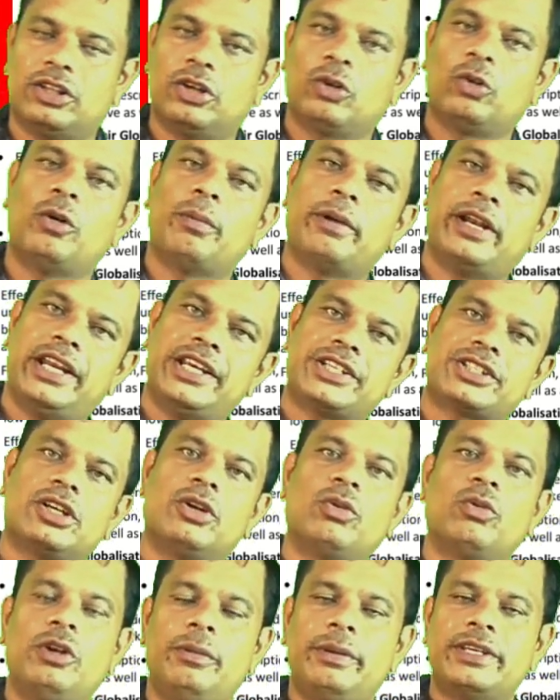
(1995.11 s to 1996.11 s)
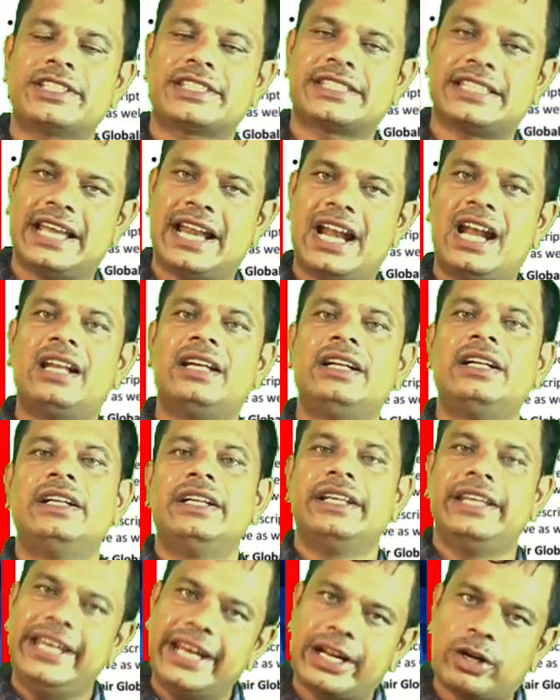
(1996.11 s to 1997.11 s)
The globalization will be shared
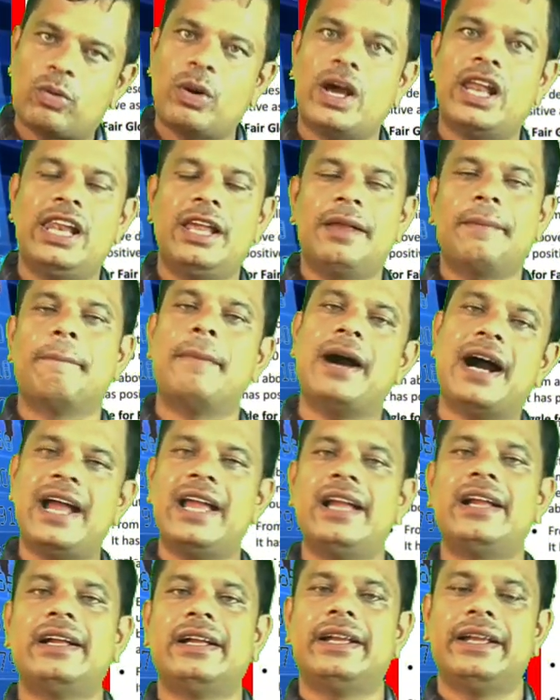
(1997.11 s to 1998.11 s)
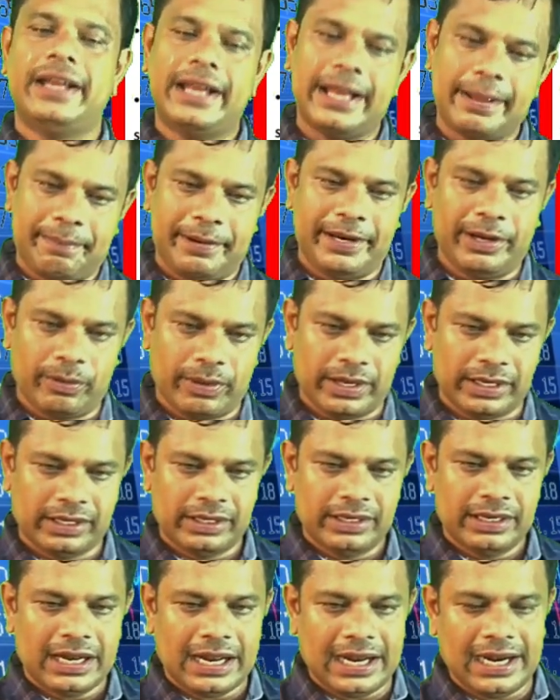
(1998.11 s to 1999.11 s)
equally by everyone.
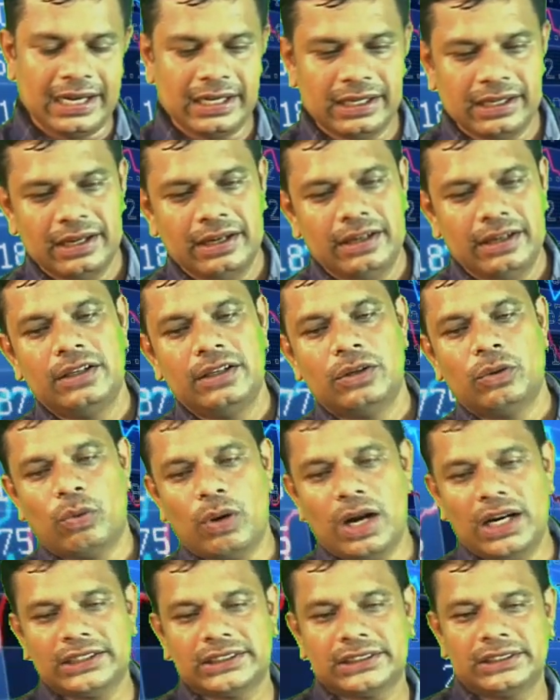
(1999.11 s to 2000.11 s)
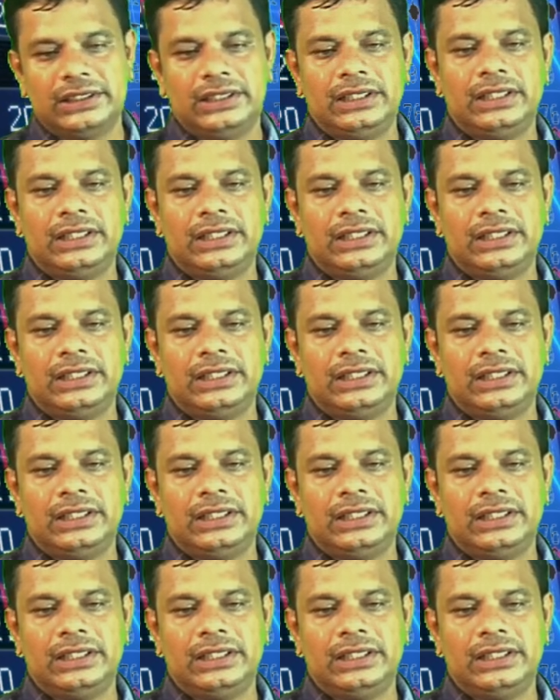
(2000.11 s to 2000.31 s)
And what?